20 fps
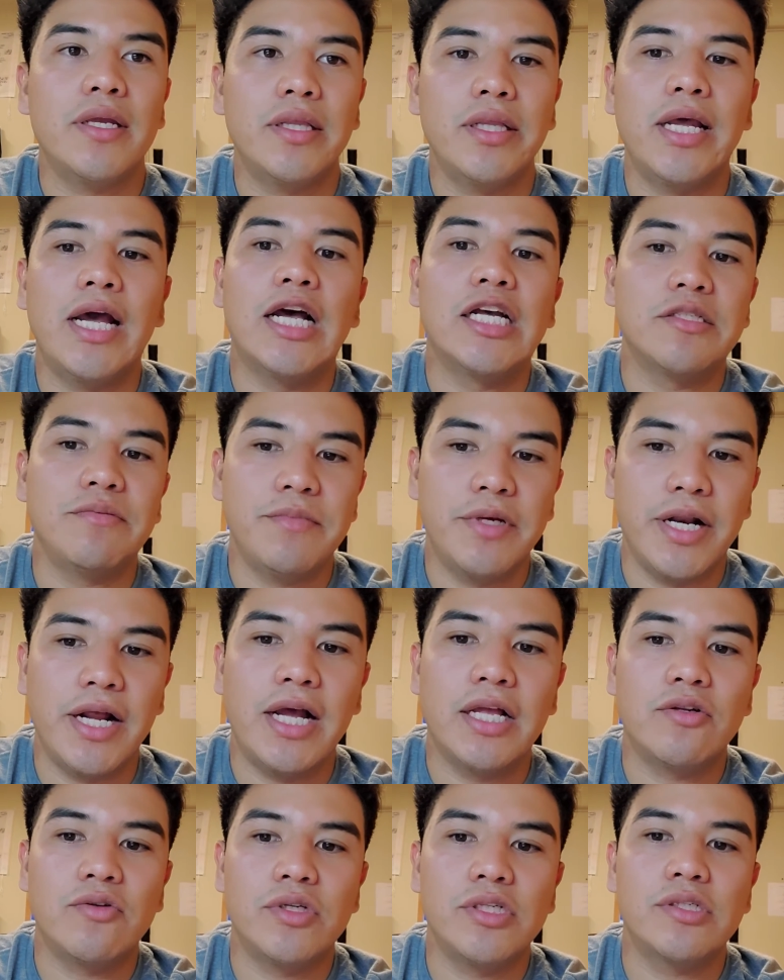They asked me an
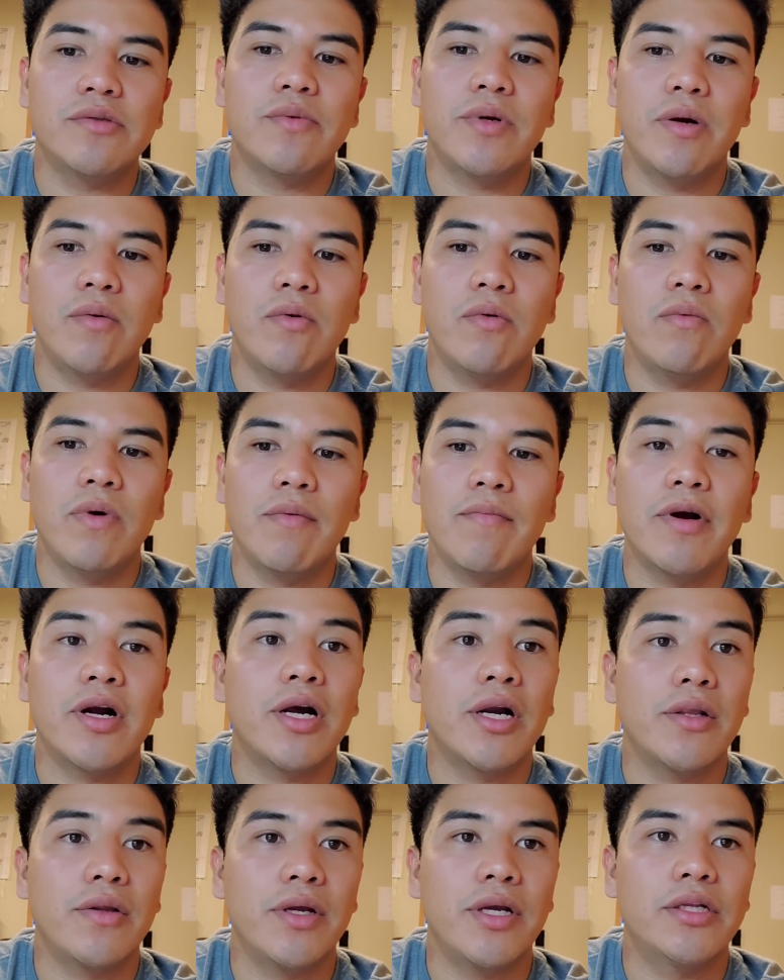address where I would want my
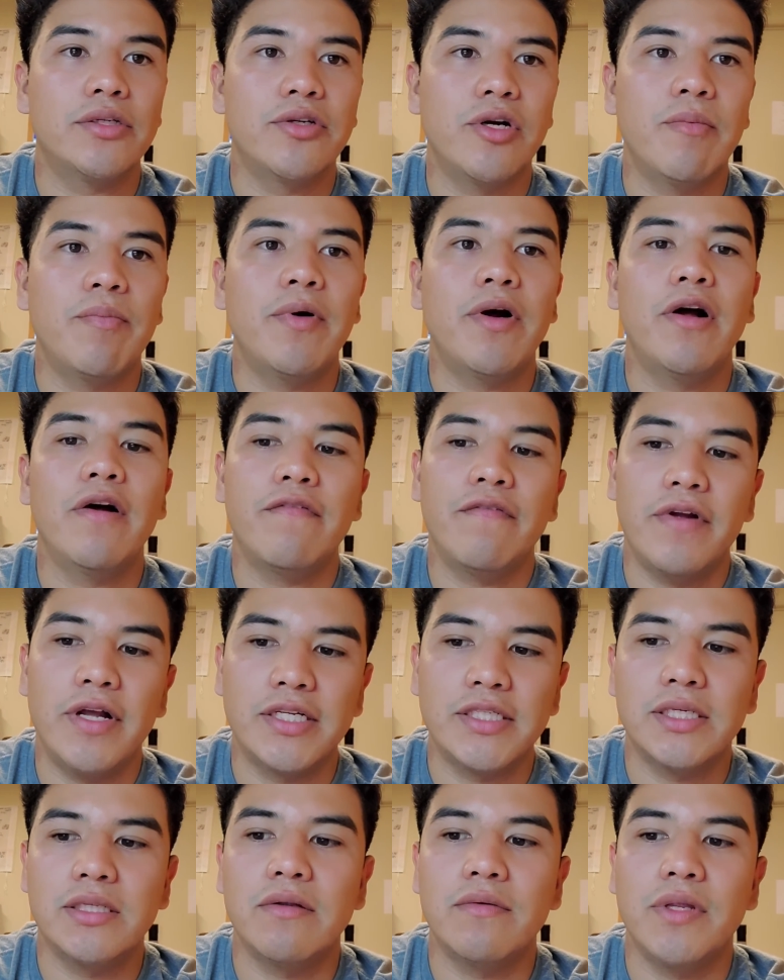car to get dropped off. I
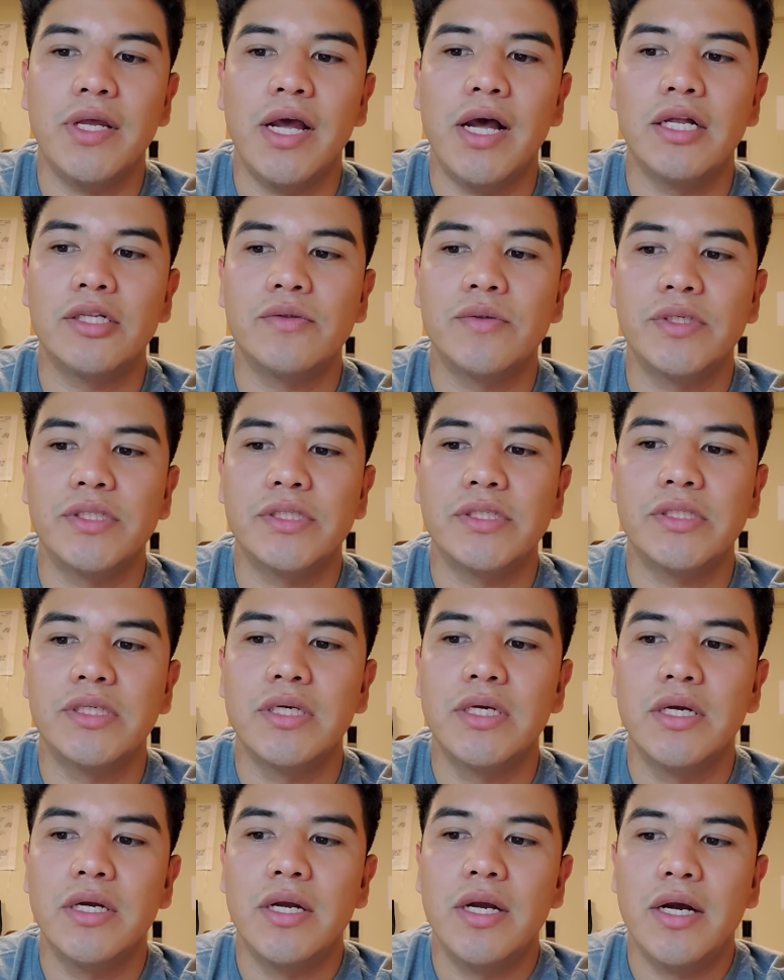sent them the address,
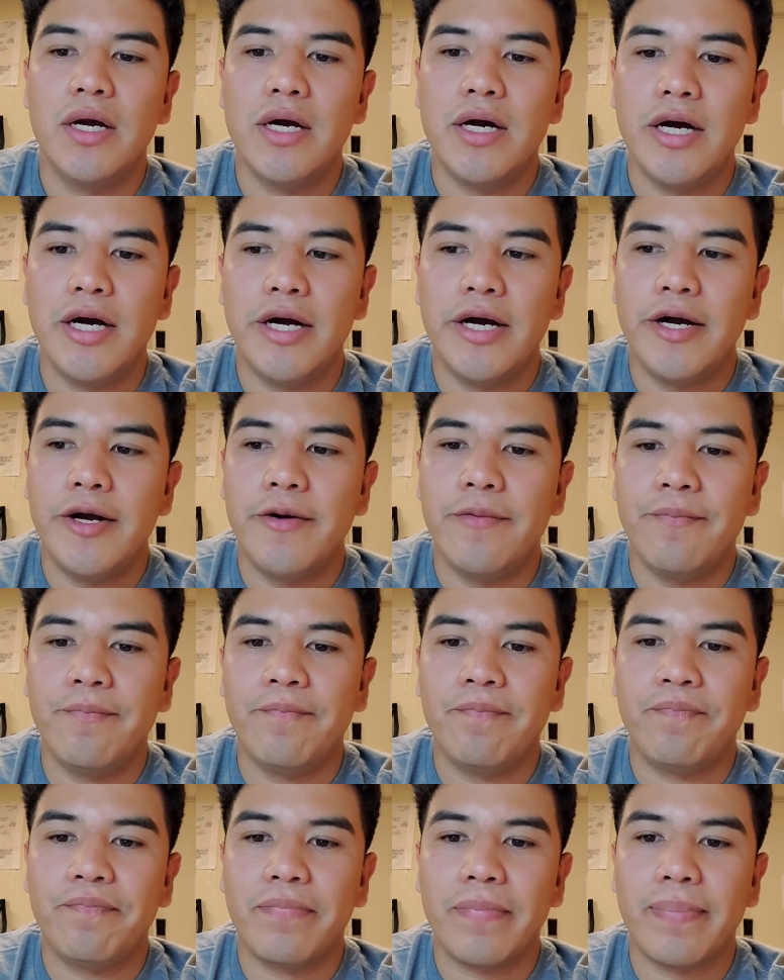
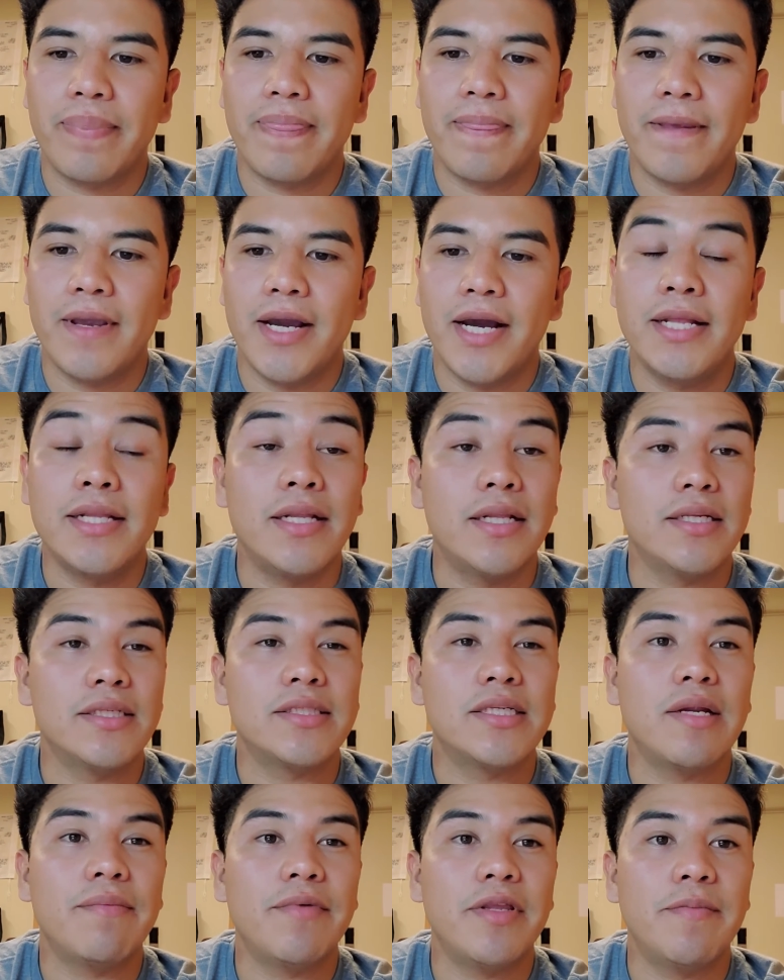um, and then they
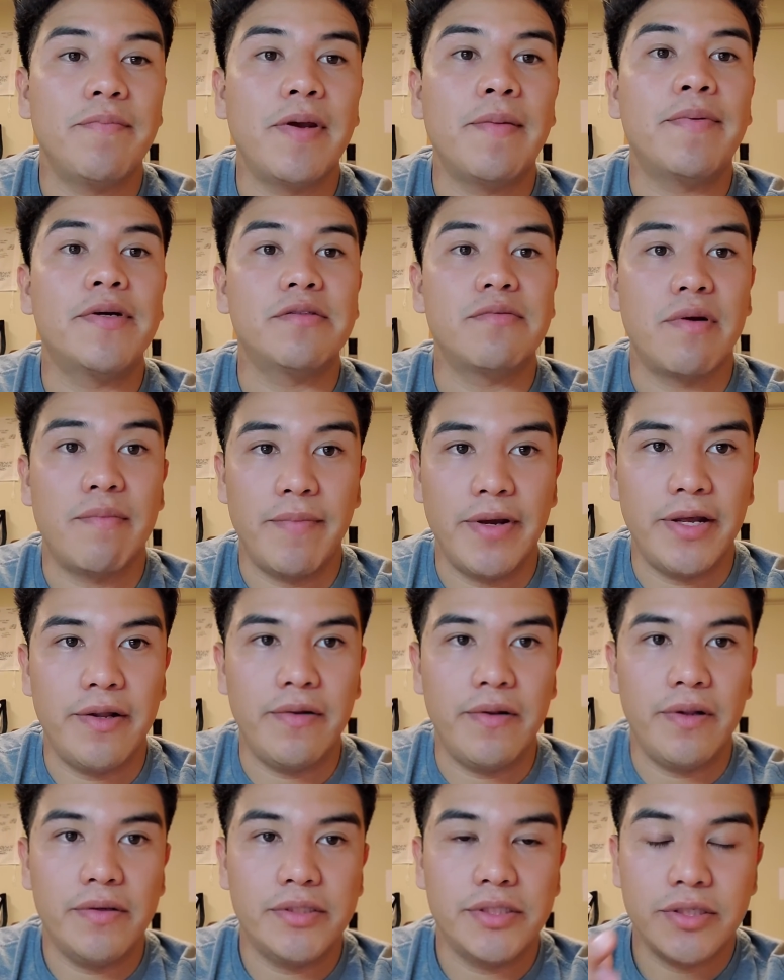sent me the papers by mail.
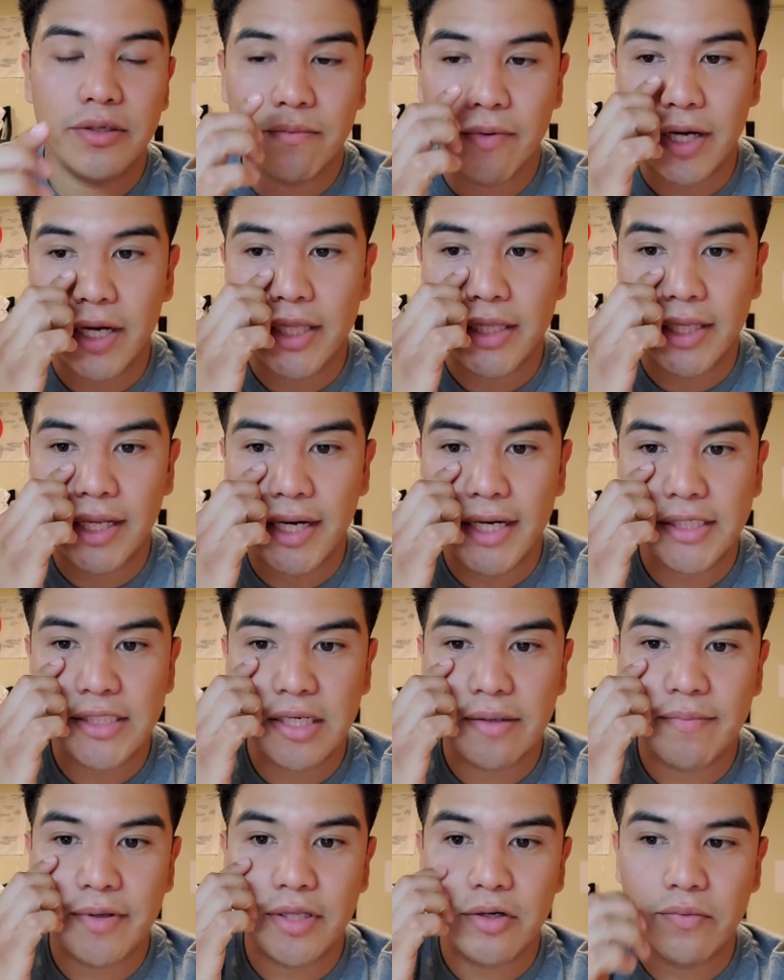So what he did, he
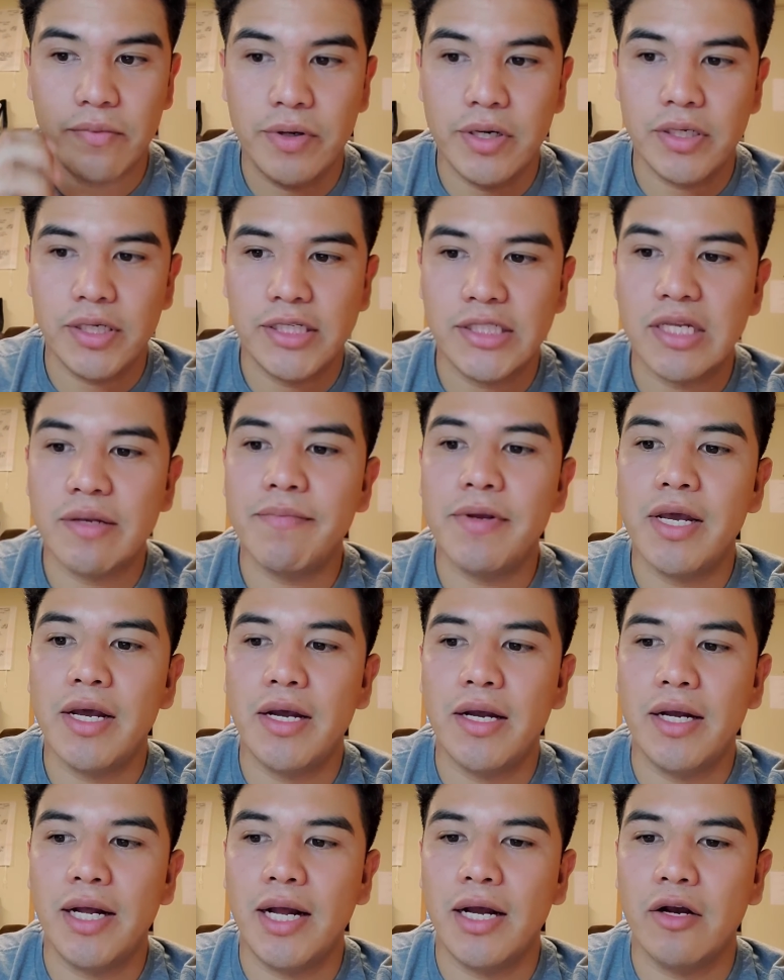sent me the he sent me
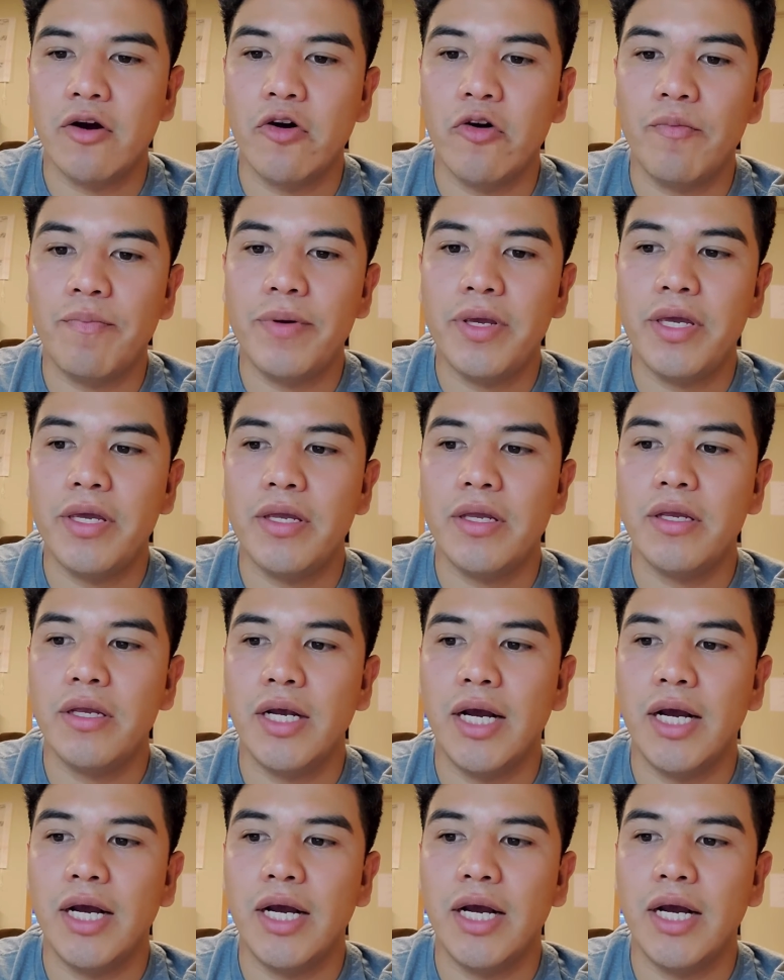a, a copy.